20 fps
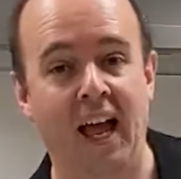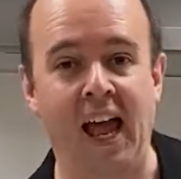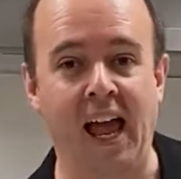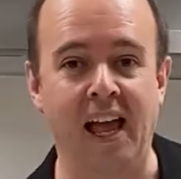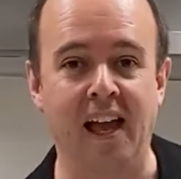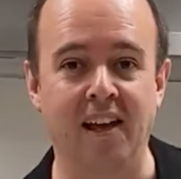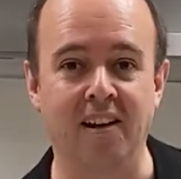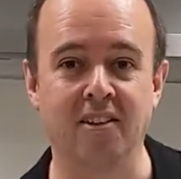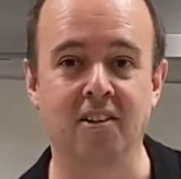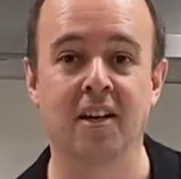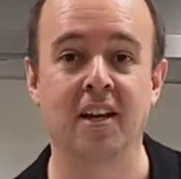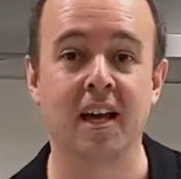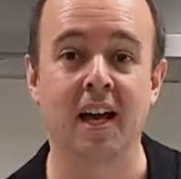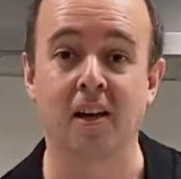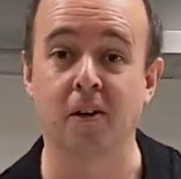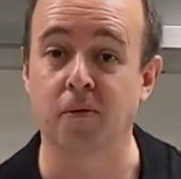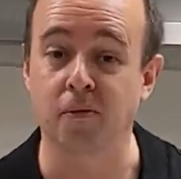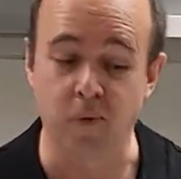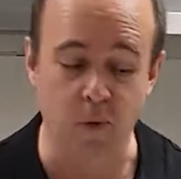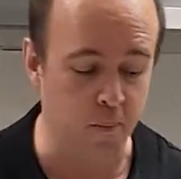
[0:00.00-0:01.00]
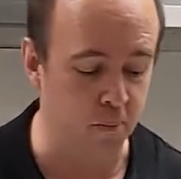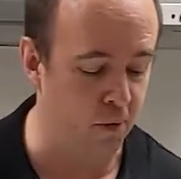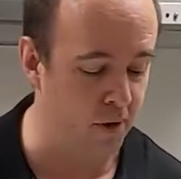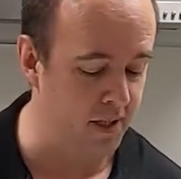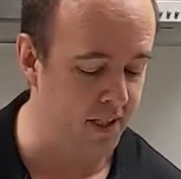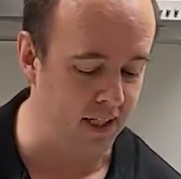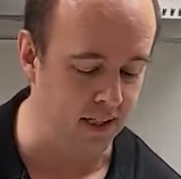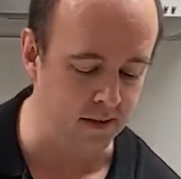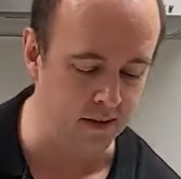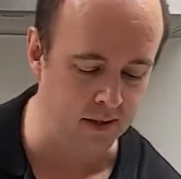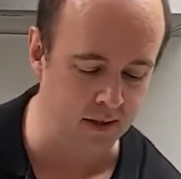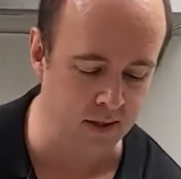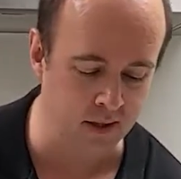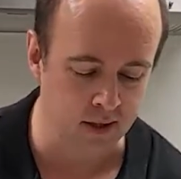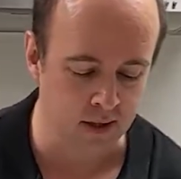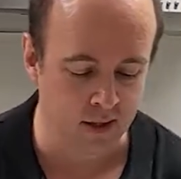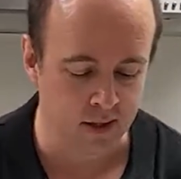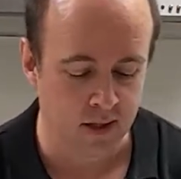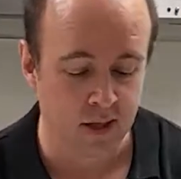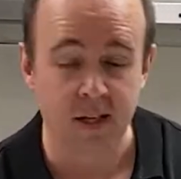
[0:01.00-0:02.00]
hand and foot printouts.
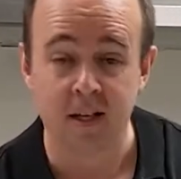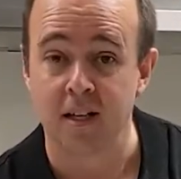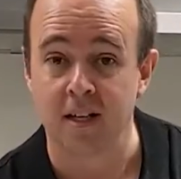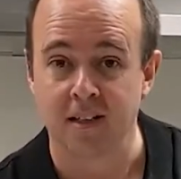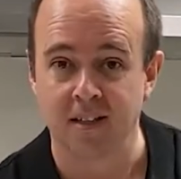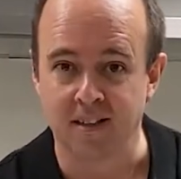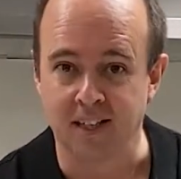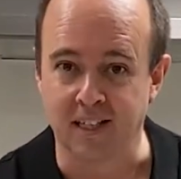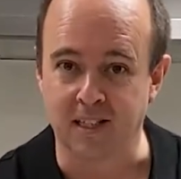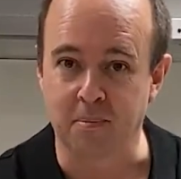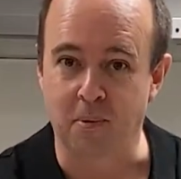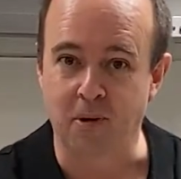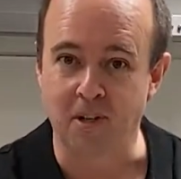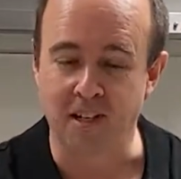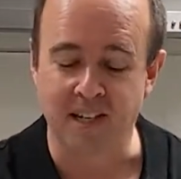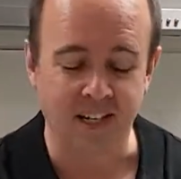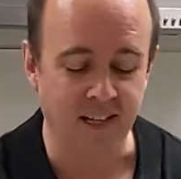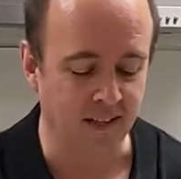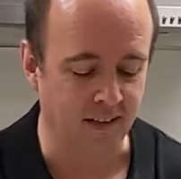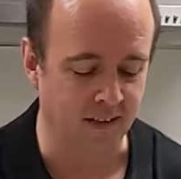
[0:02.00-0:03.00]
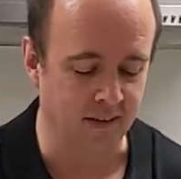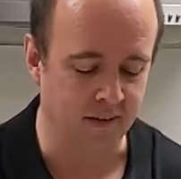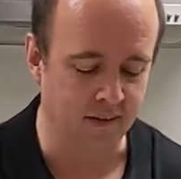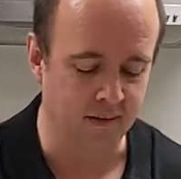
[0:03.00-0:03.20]
Let's put it together.